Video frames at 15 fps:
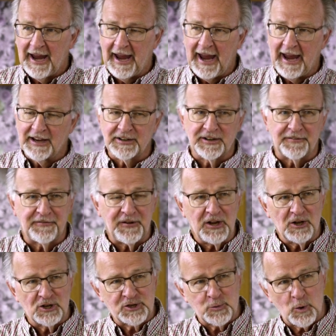And the
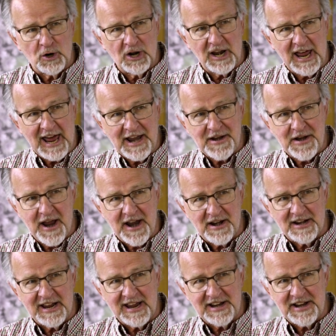fields were
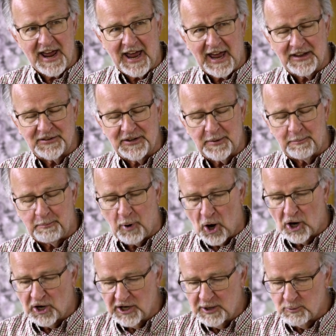lit, and the
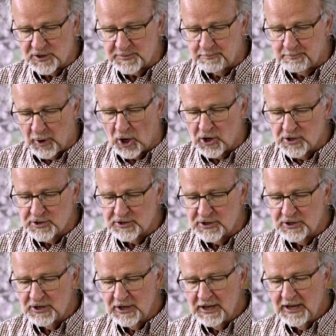barley was burnt,
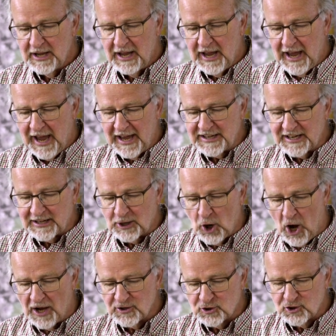and it
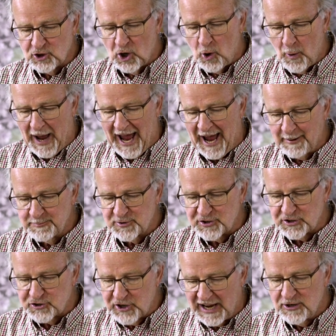got Joab's
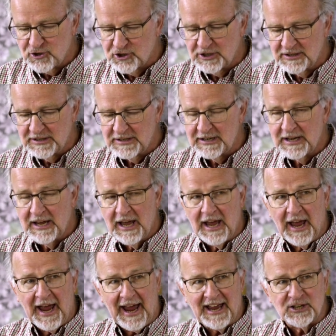attention,
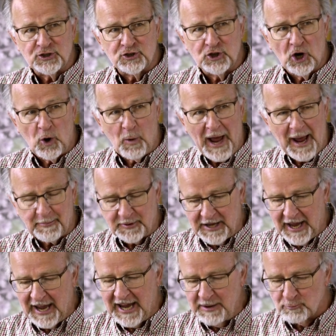and Joab
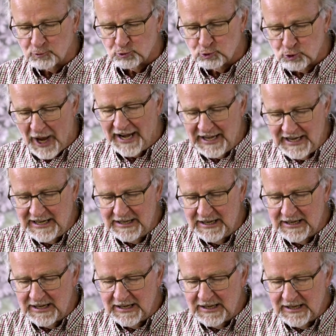came
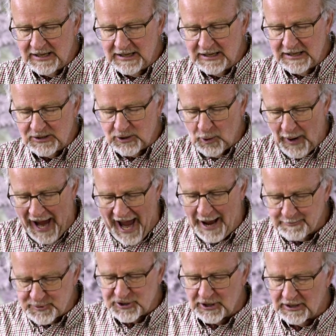running to
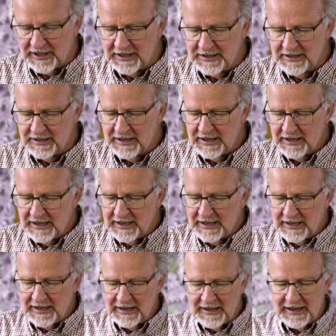Absalom,
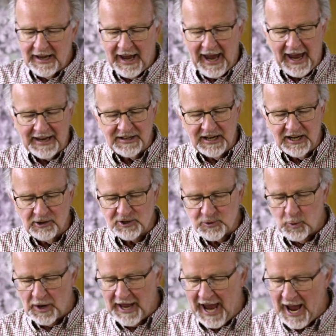and here's
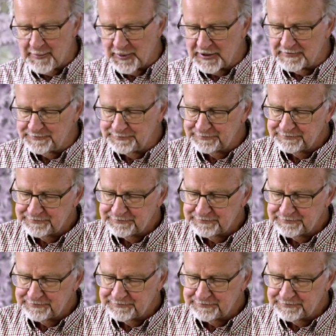what happened.